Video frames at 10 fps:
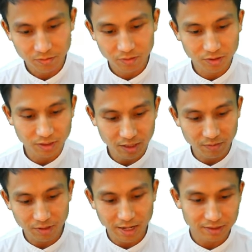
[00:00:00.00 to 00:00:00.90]
Gonna
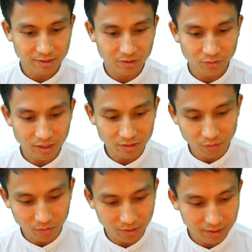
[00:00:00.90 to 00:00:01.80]
keep it as 3
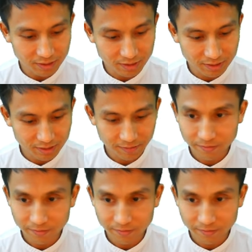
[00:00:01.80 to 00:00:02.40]
decimal places,